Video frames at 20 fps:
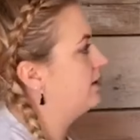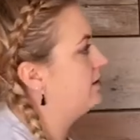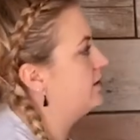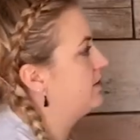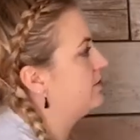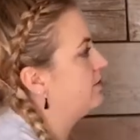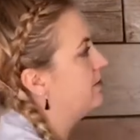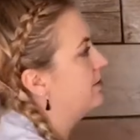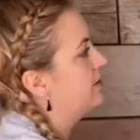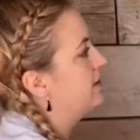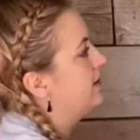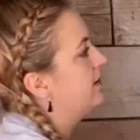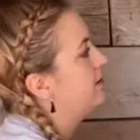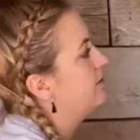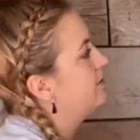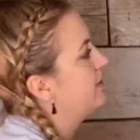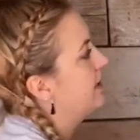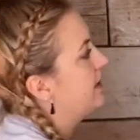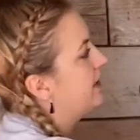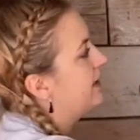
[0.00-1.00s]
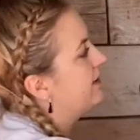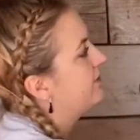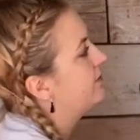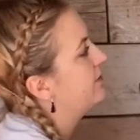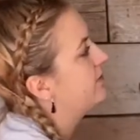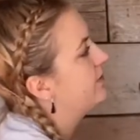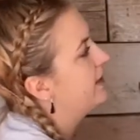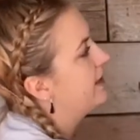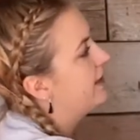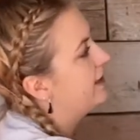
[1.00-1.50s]
I just want a little bit here
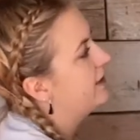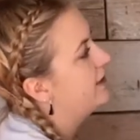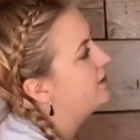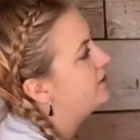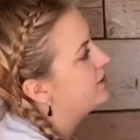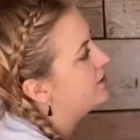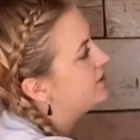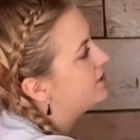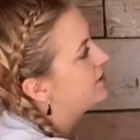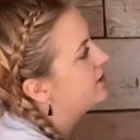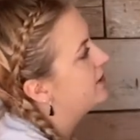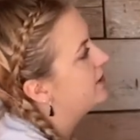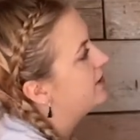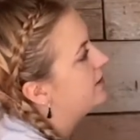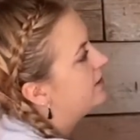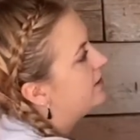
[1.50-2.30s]
and there just to